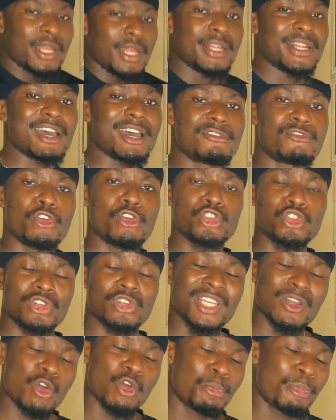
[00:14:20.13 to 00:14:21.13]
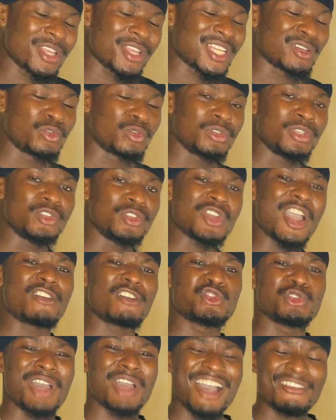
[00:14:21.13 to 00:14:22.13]
Now, for you to understand what price cycle is, you have
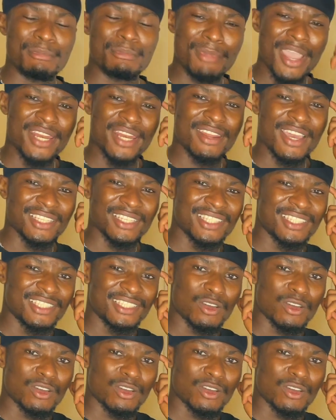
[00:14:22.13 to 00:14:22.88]
to have in mind that